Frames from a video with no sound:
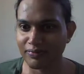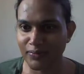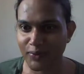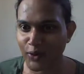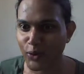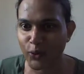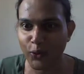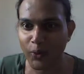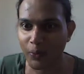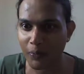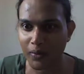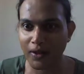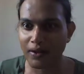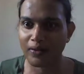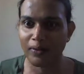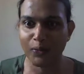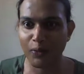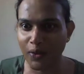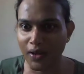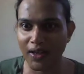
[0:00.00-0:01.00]
European
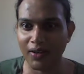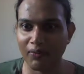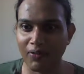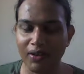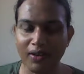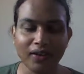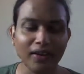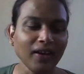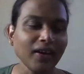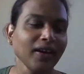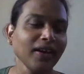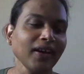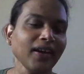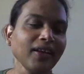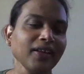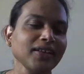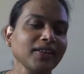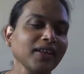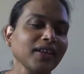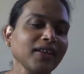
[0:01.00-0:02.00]
or whatever,
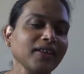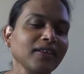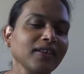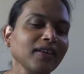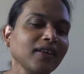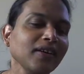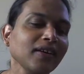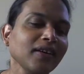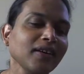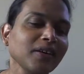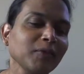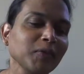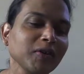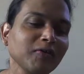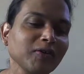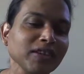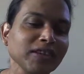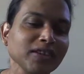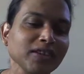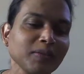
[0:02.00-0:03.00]
and then but
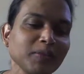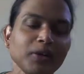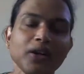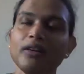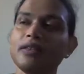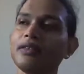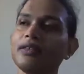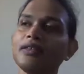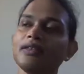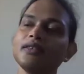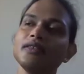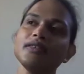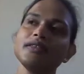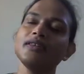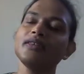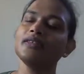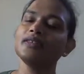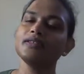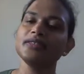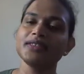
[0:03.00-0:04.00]
when they think,
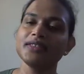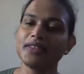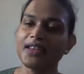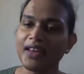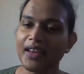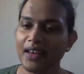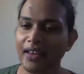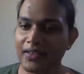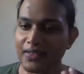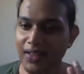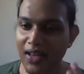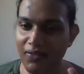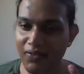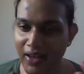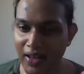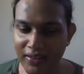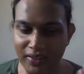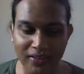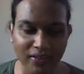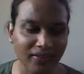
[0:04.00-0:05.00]
so I've
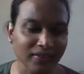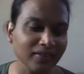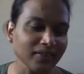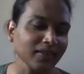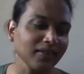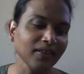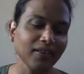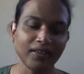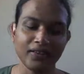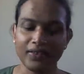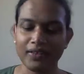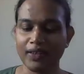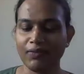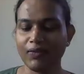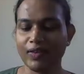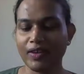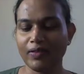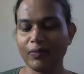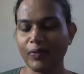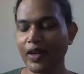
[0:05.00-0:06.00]
had this kind of thing
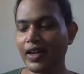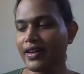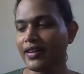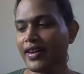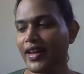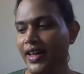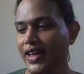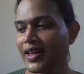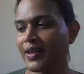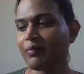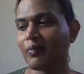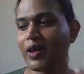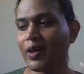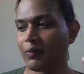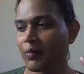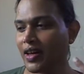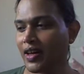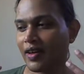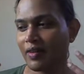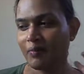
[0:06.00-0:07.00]
where my name and
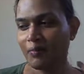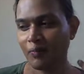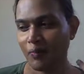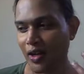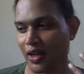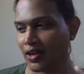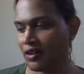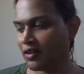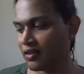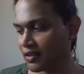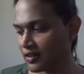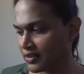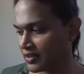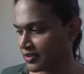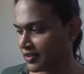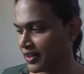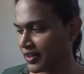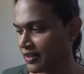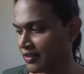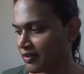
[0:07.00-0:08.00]
my looks,
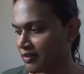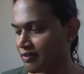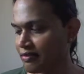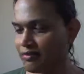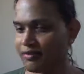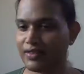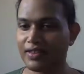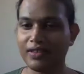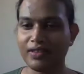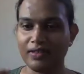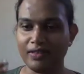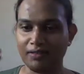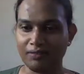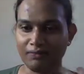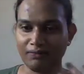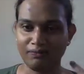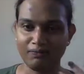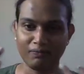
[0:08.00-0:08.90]
they don't go